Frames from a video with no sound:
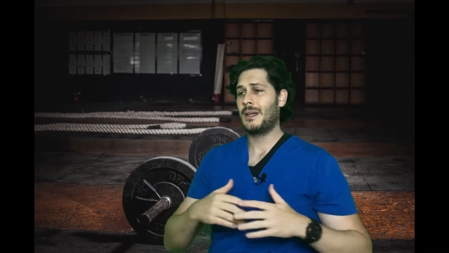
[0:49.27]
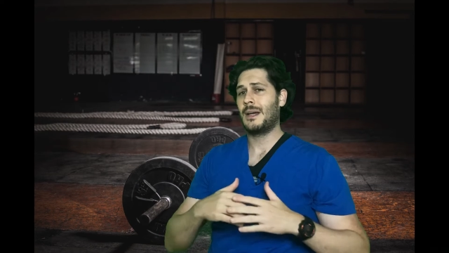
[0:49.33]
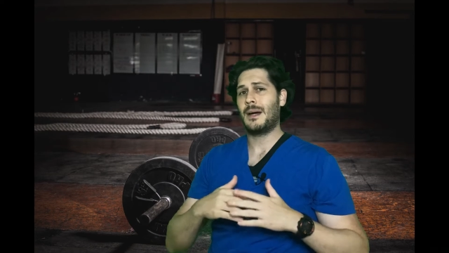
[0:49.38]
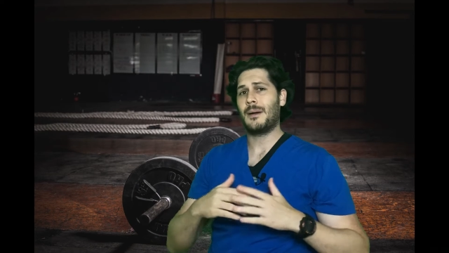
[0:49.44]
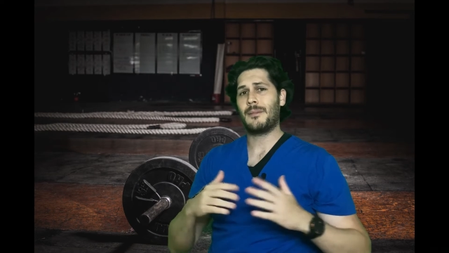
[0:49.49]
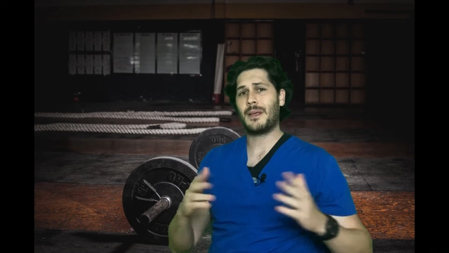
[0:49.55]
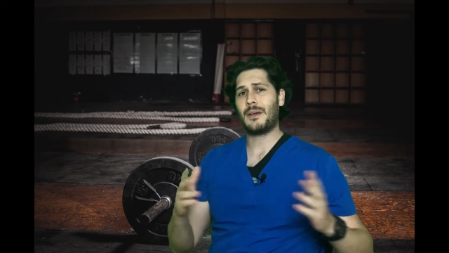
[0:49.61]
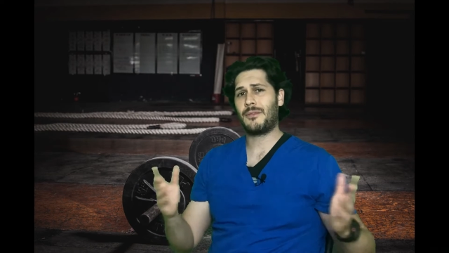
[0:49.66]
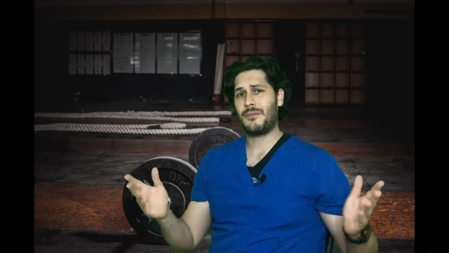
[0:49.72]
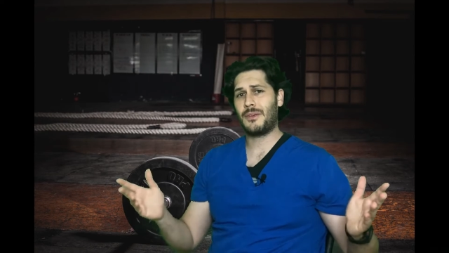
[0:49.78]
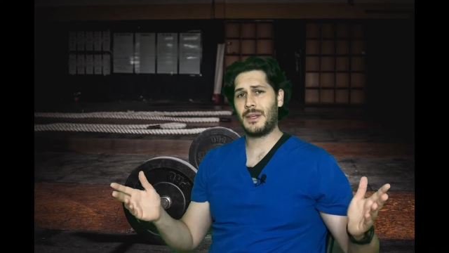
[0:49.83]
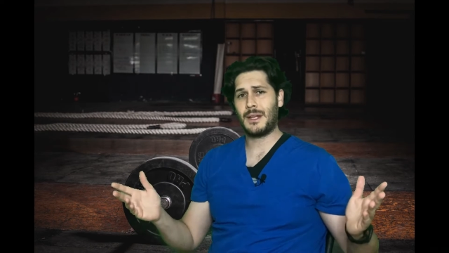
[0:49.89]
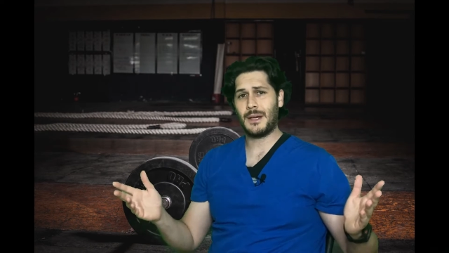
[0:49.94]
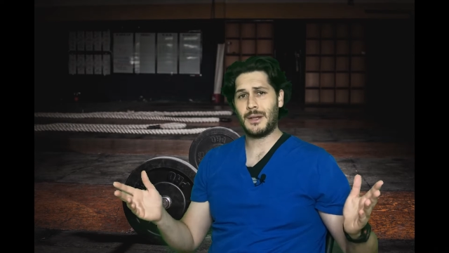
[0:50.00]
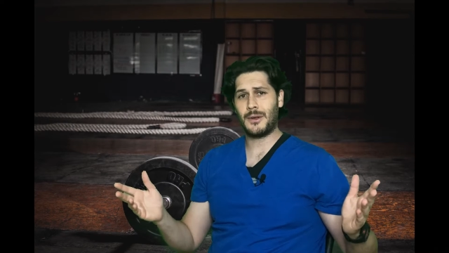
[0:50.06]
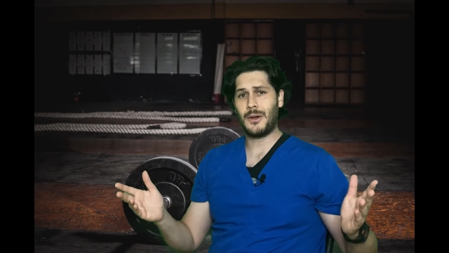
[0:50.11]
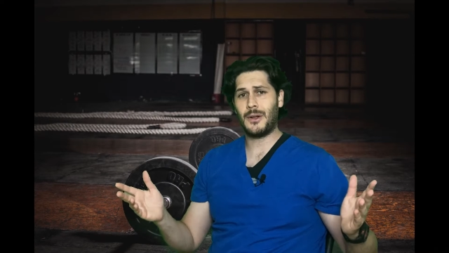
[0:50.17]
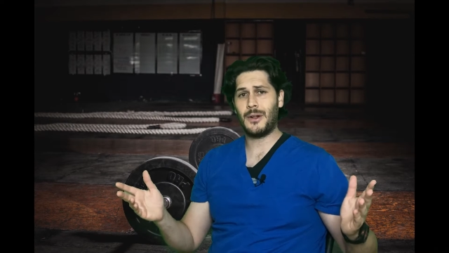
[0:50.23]
I'm not fit
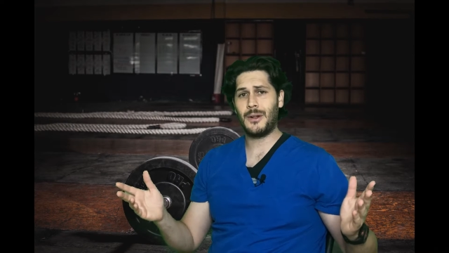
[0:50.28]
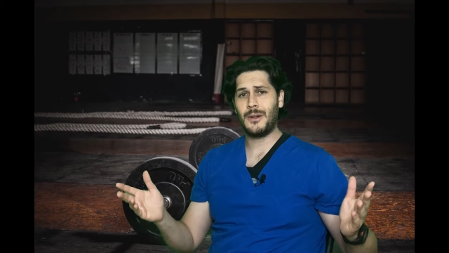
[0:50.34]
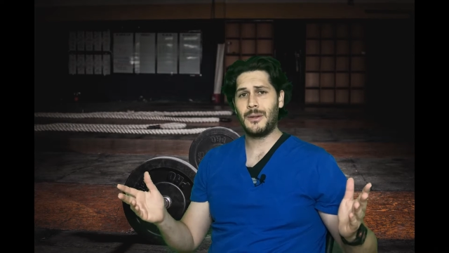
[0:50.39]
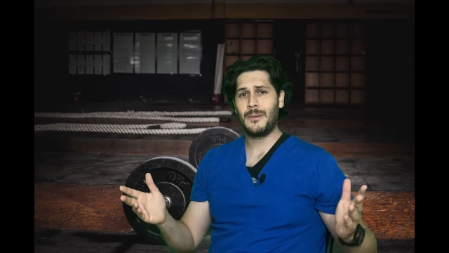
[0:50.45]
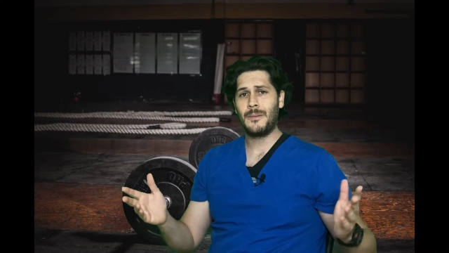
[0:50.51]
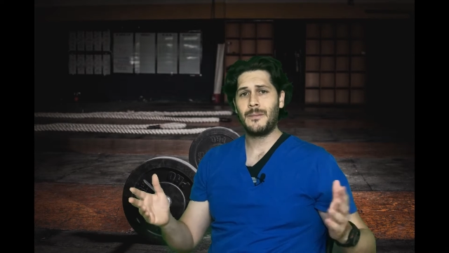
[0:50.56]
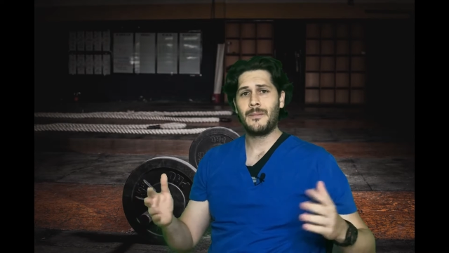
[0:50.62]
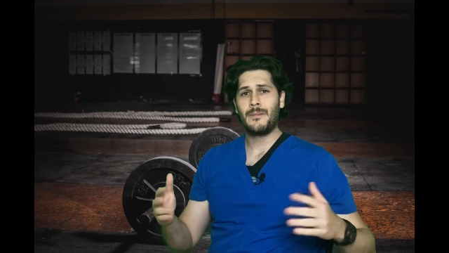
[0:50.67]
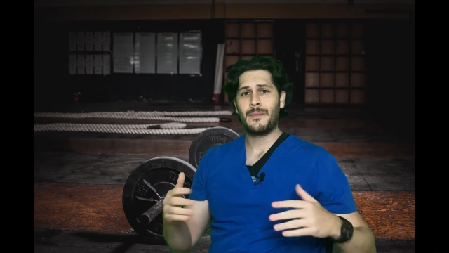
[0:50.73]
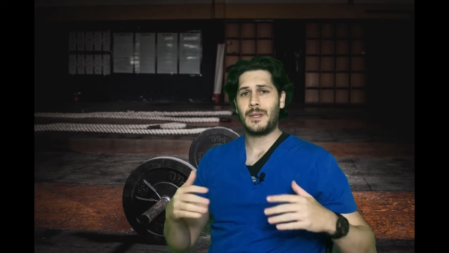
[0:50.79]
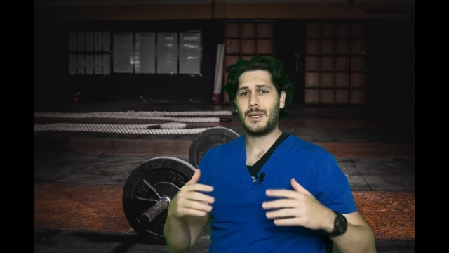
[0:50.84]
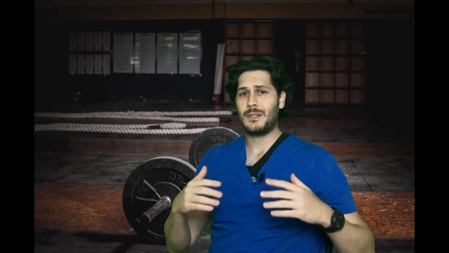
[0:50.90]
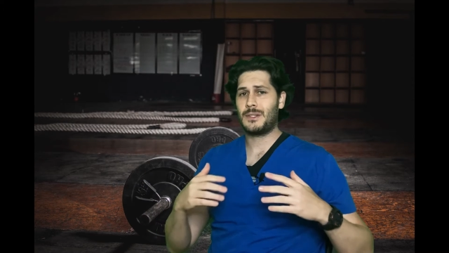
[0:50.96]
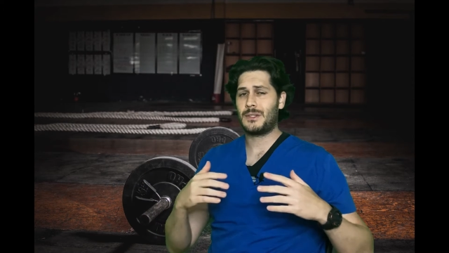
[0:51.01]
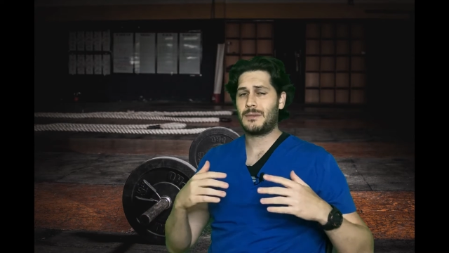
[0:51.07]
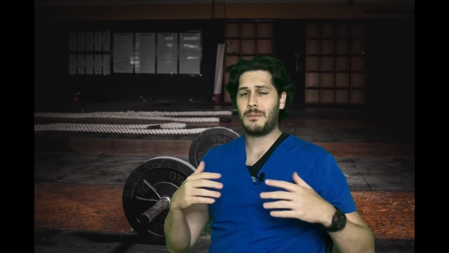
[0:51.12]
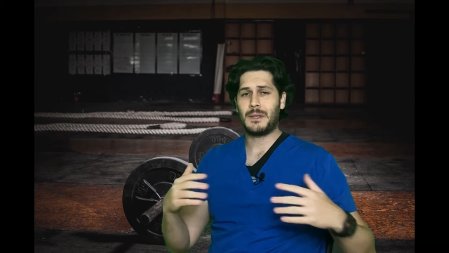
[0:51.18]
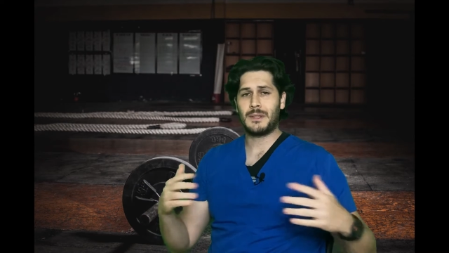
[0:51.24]
at all. I
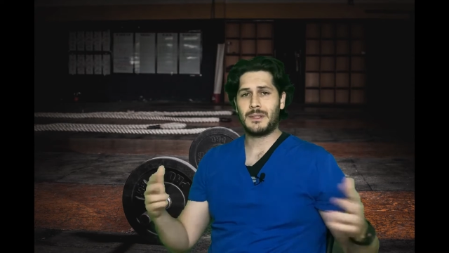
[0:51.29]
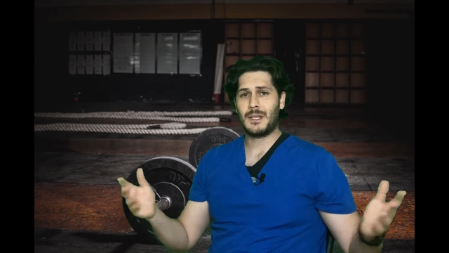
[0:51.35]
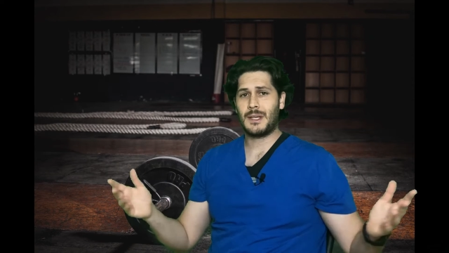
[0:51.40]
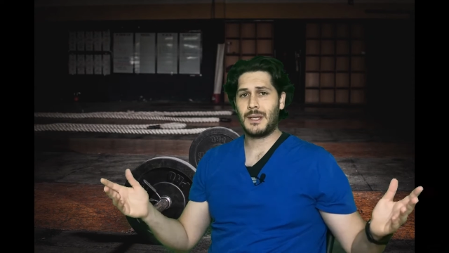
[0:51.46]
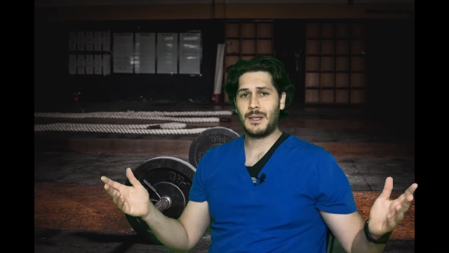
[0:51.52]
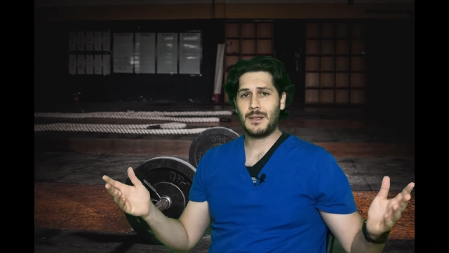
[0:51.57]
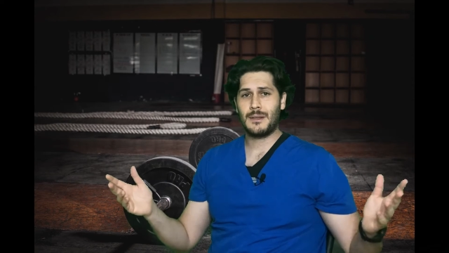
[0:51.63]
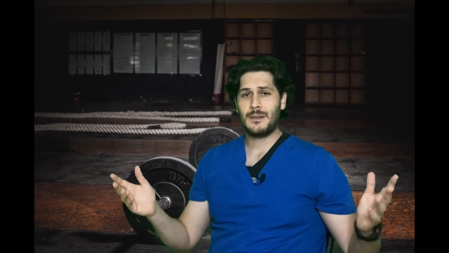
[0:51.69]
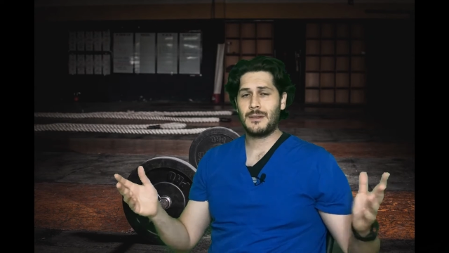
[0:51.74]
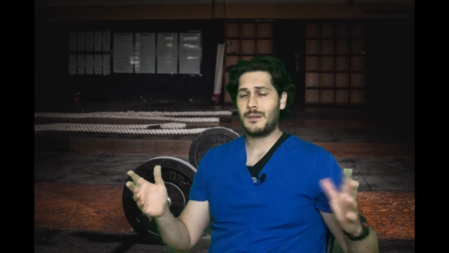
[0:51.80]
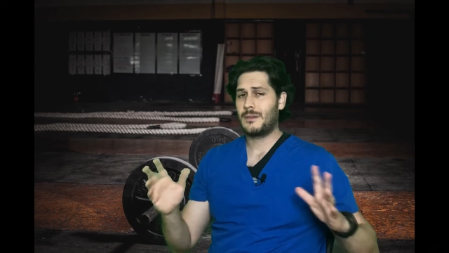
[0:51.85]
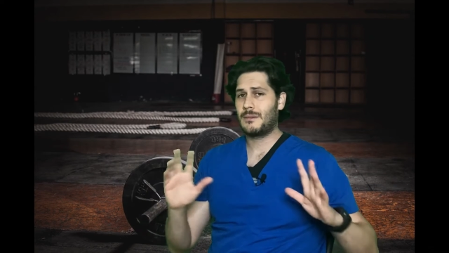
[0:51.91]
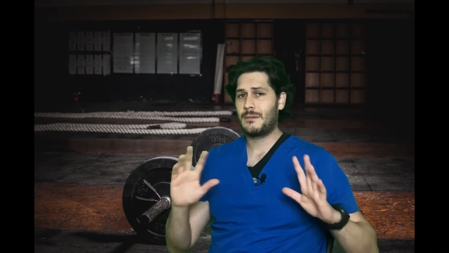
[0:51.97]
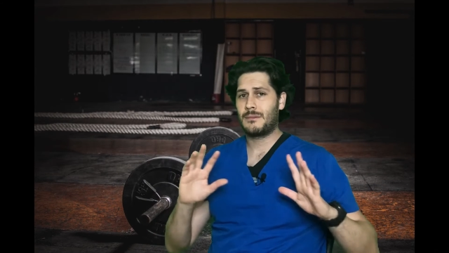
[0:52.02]
just maintain